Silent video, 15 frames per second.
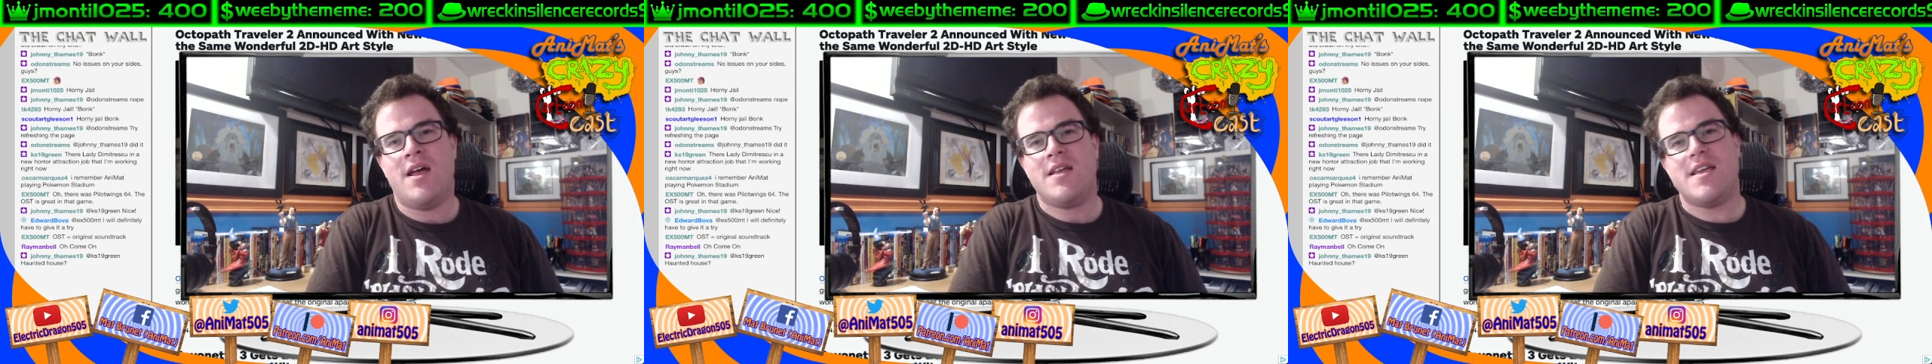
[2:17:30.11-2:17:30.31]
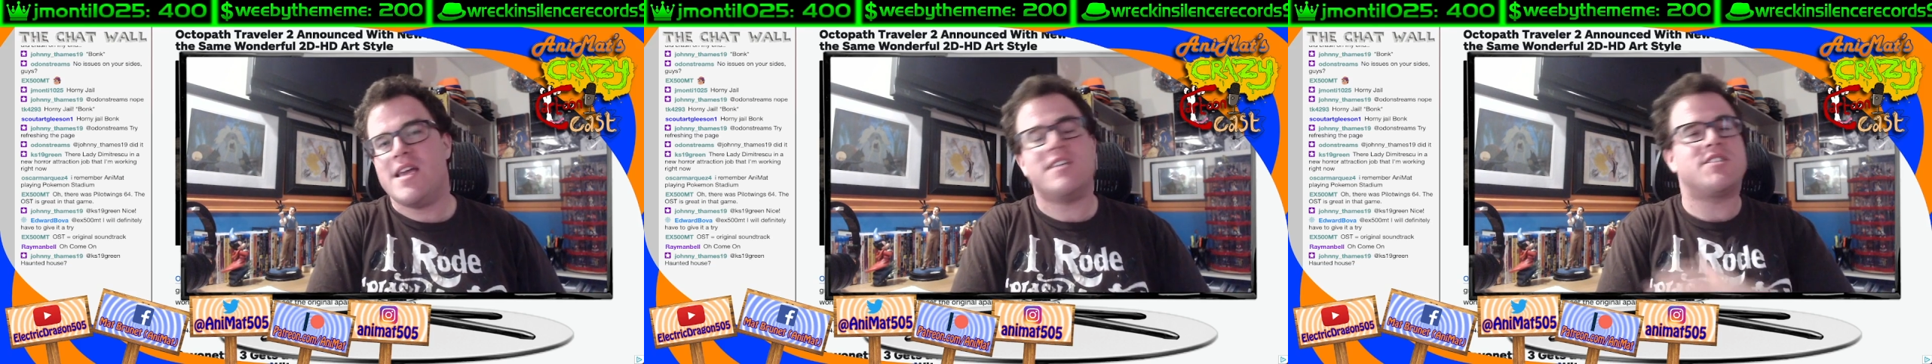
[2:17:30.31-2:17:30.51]

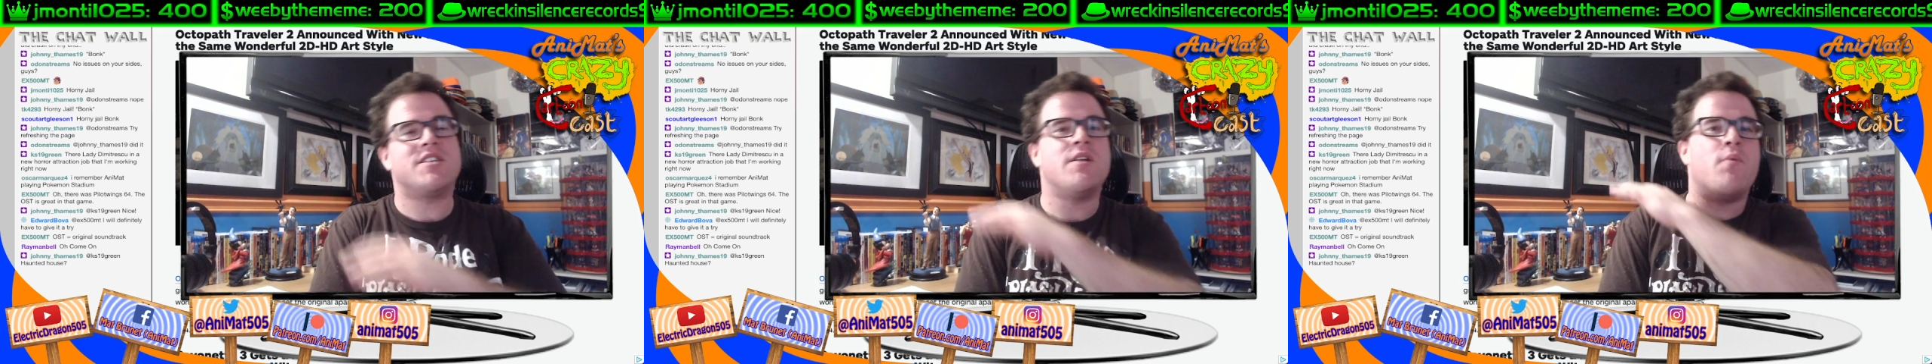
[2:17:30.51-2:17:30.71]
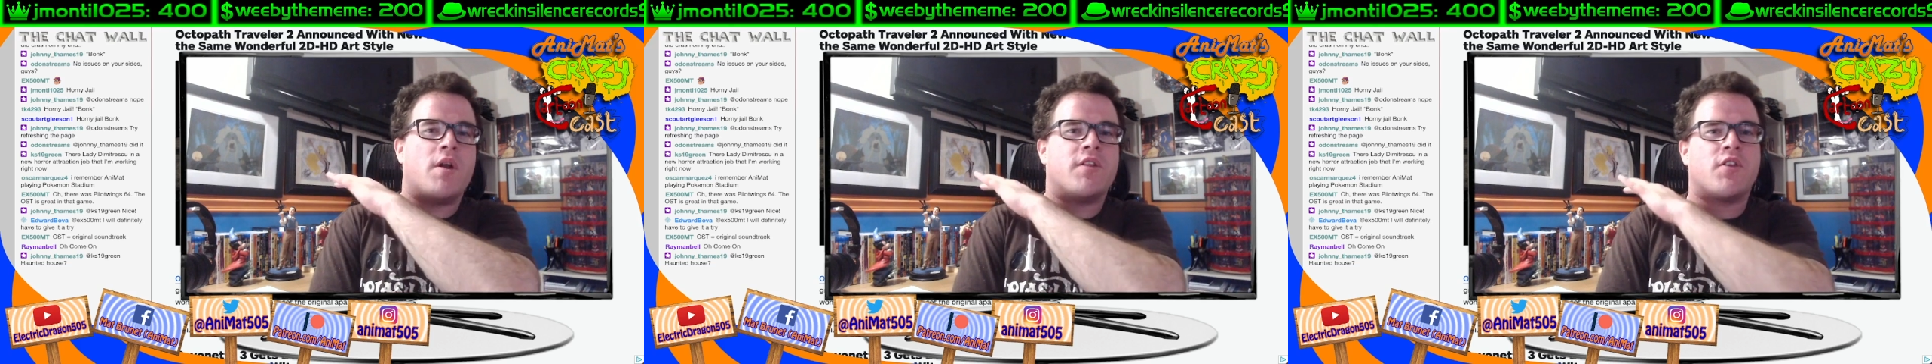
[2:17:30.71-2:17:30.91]
Easily
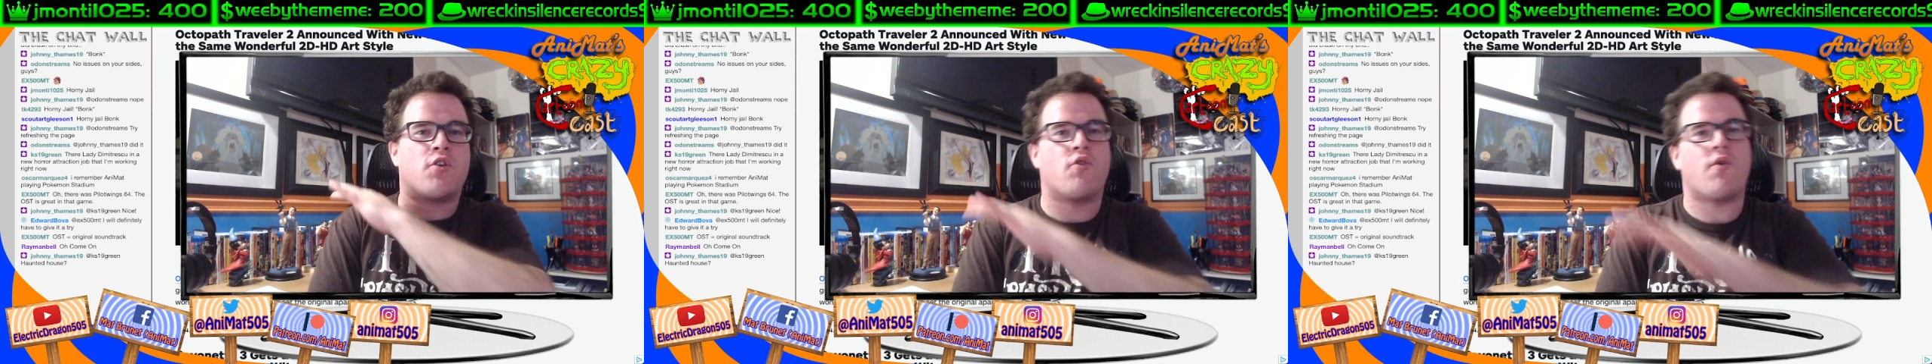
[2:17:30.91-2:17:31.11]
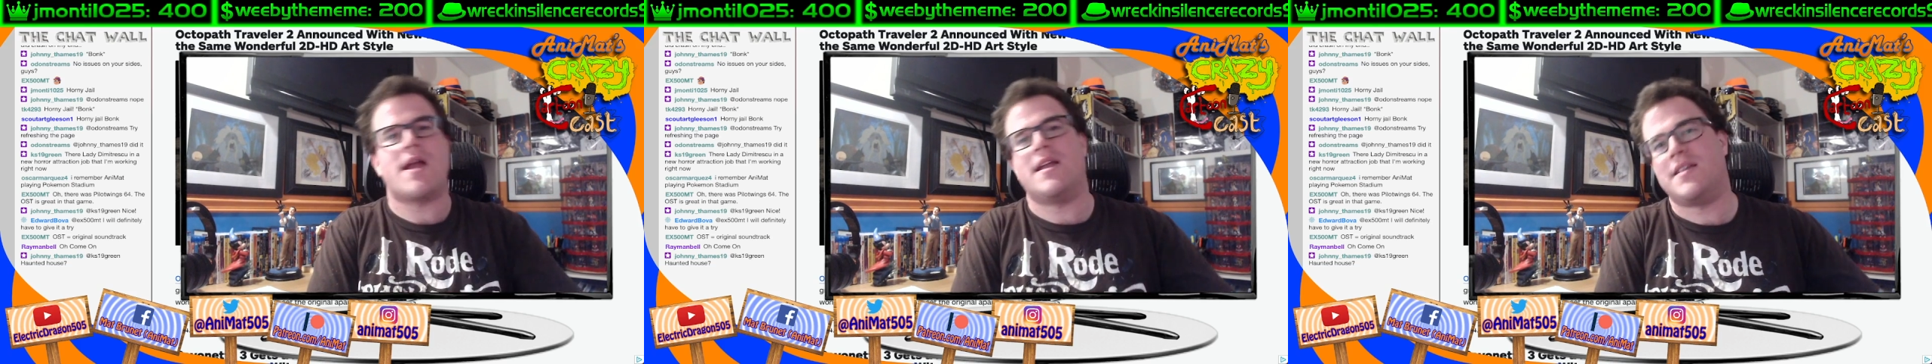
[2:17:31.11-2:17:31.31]
one of the
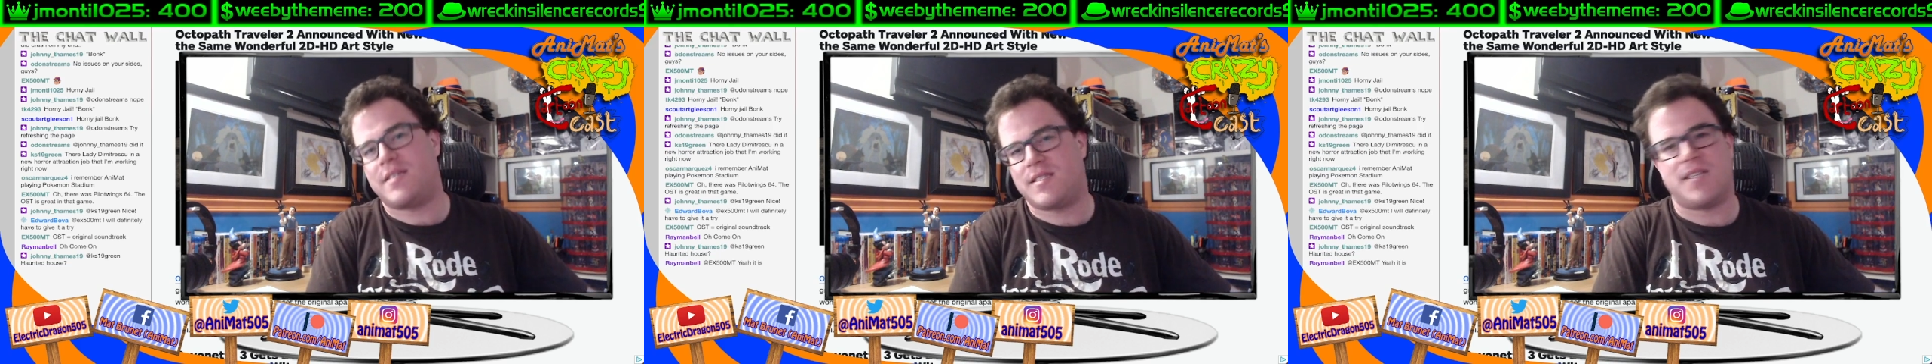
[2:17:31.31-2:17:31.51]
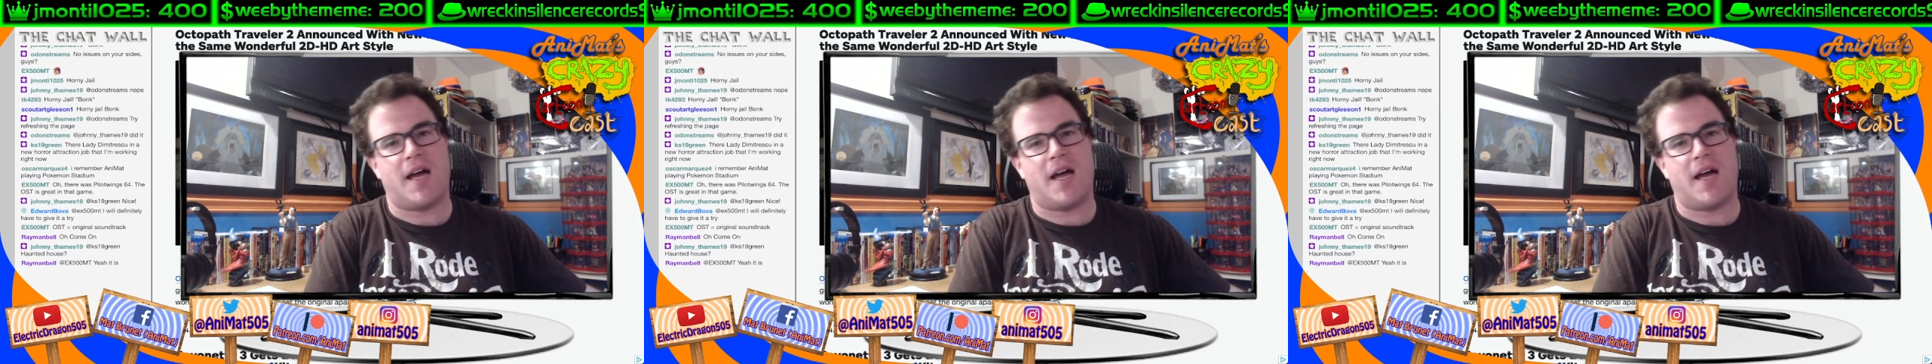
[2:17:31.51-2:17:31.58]
greatest